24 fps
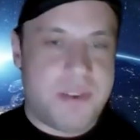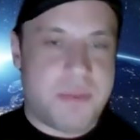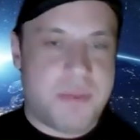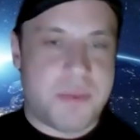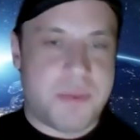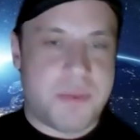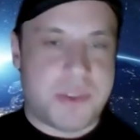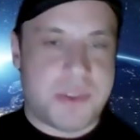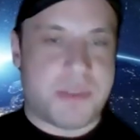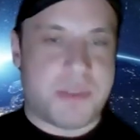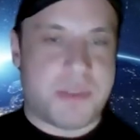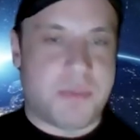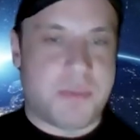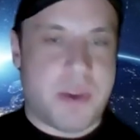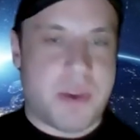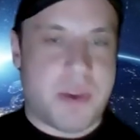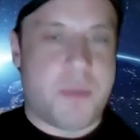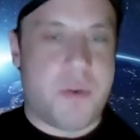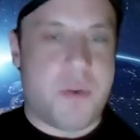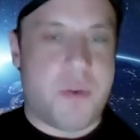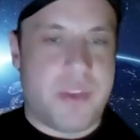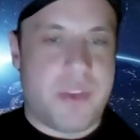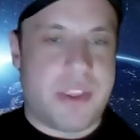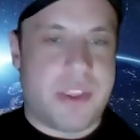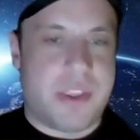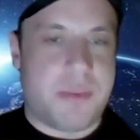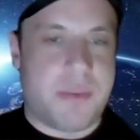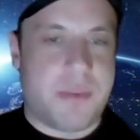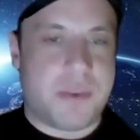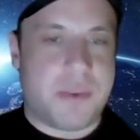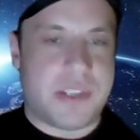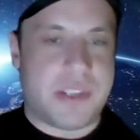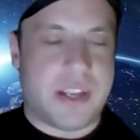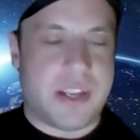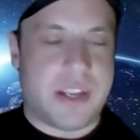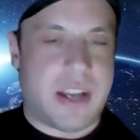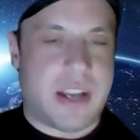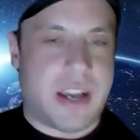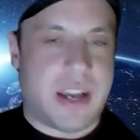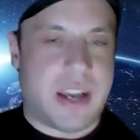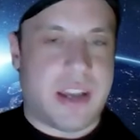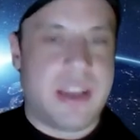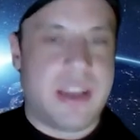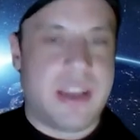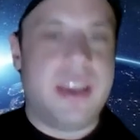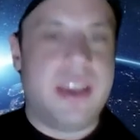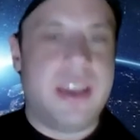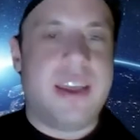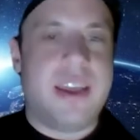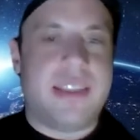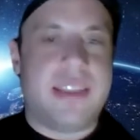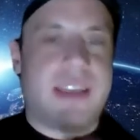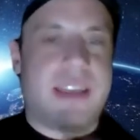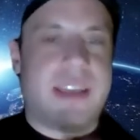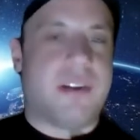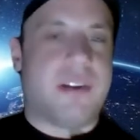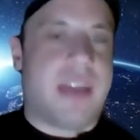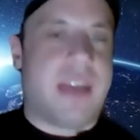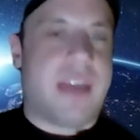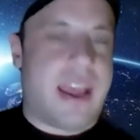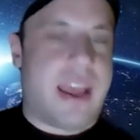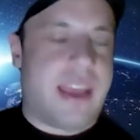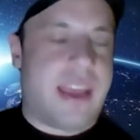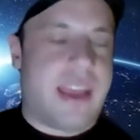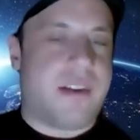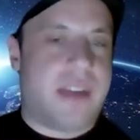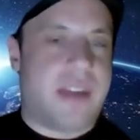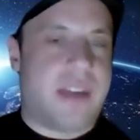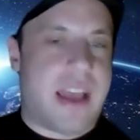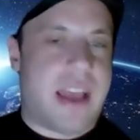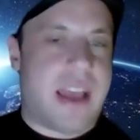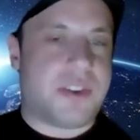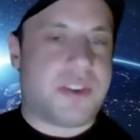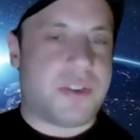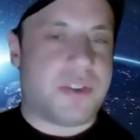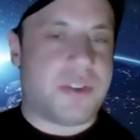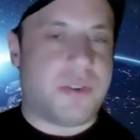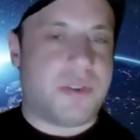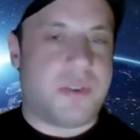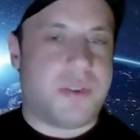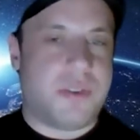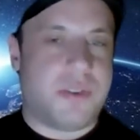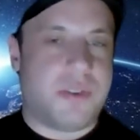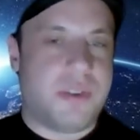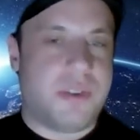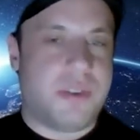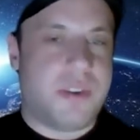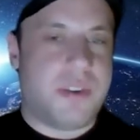which a movie that was at the